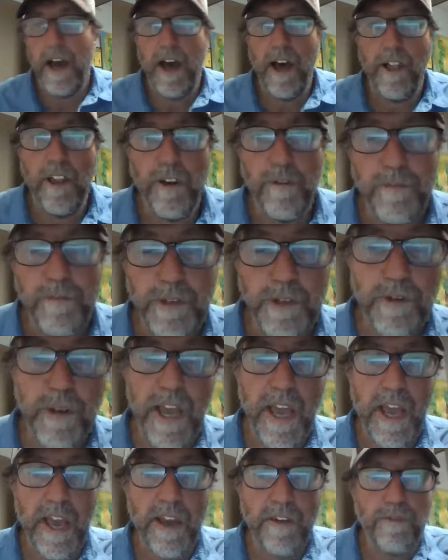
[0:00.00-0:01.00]
column, you
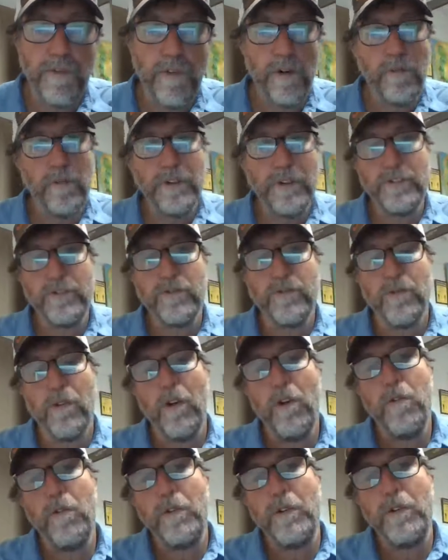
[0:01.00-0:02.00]
have what was
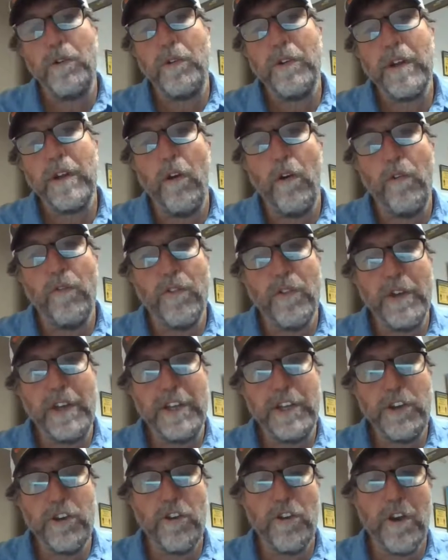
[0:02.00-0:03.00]
grown
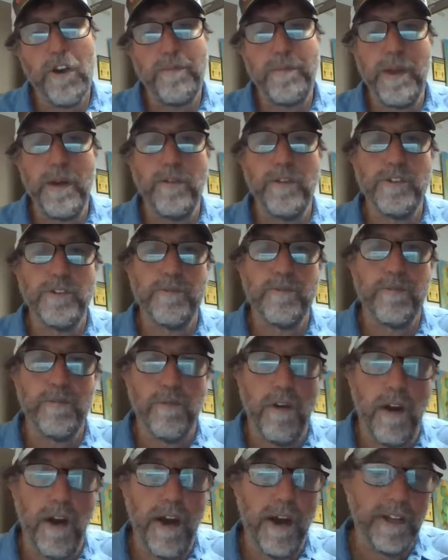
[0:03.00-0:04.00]
over in Europe that was
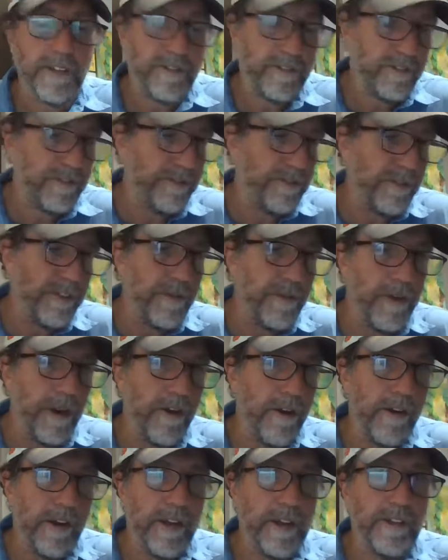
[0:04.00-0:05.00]
brought to the
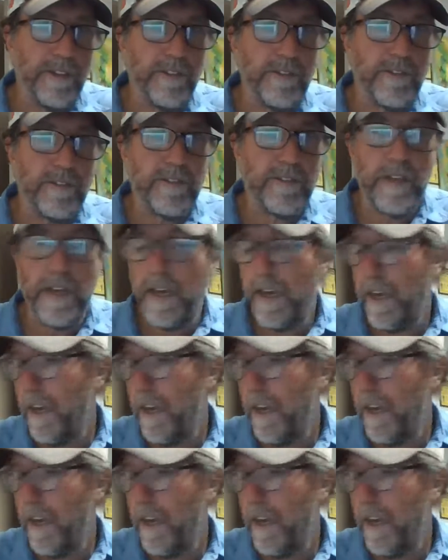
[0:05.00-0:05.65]
Americas.